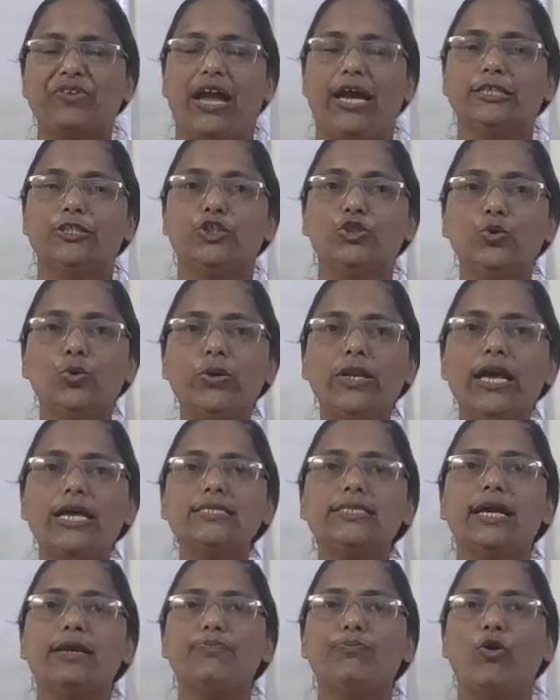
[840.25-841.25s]
As soon
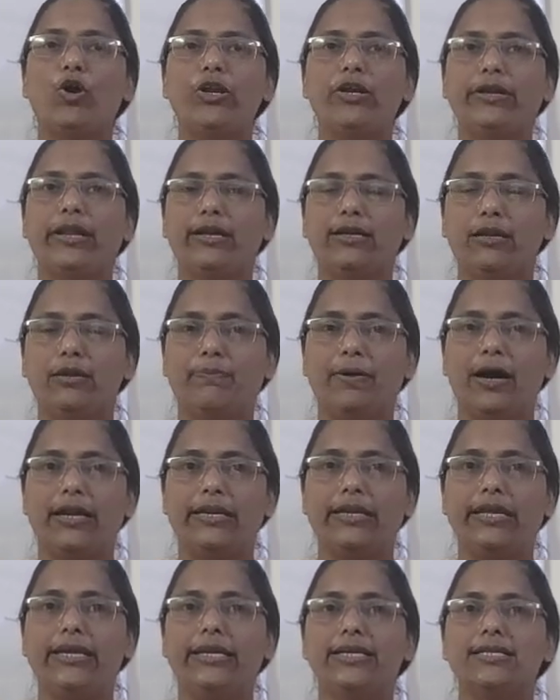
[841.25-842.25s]
as that political
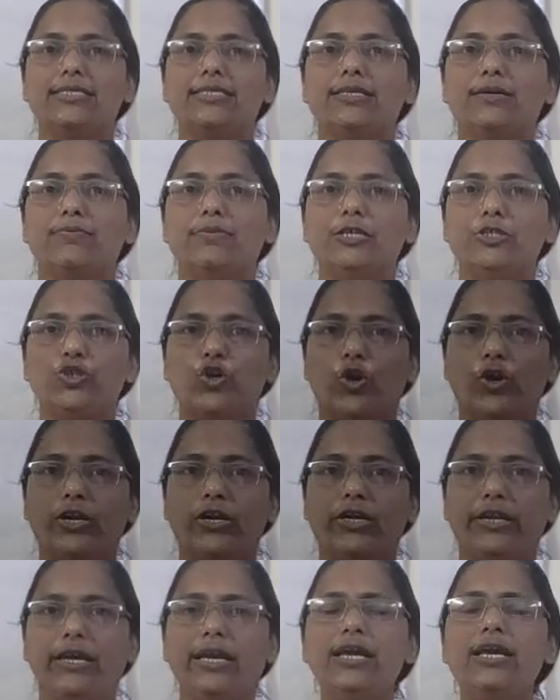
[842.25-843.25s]
party gets the
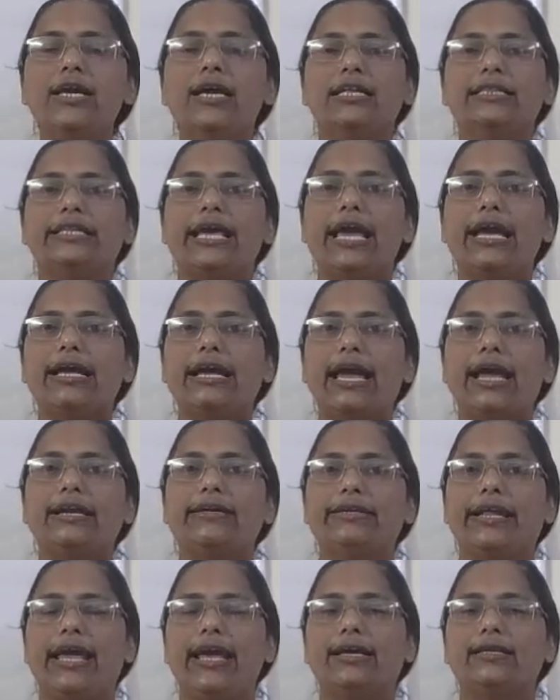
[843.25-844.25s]
majority, they
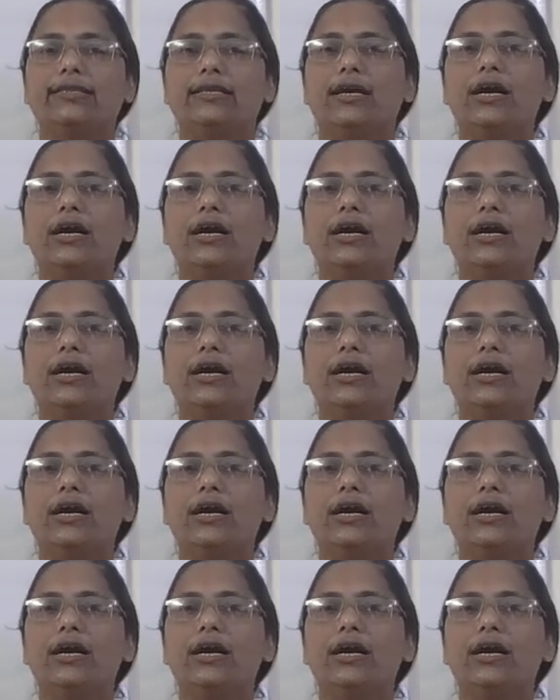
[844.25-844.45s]
can take